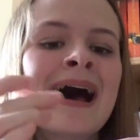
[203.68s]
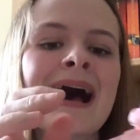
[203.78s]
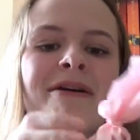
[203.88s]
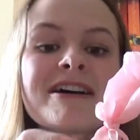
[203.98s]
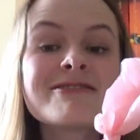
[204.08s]

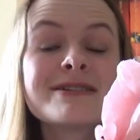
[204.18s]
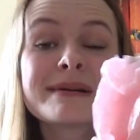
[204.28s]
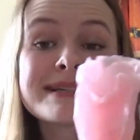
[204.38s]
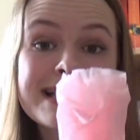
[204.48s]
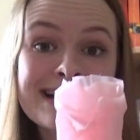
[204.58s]
I'm angry at
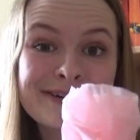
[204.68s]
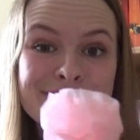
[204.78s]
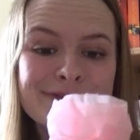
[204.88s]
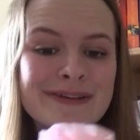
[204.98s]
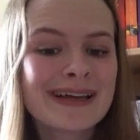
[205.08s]

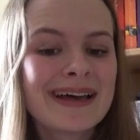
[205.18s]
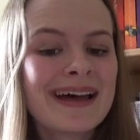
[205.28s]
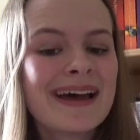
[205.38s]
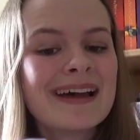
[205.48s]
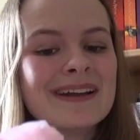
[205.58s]
myself.
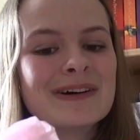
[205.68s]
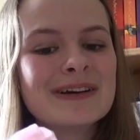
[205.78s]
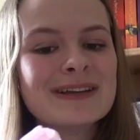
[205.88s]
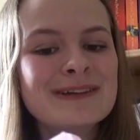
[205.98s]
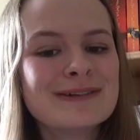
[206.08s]
Not
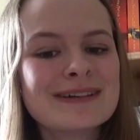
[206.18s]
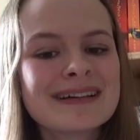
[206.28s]
you.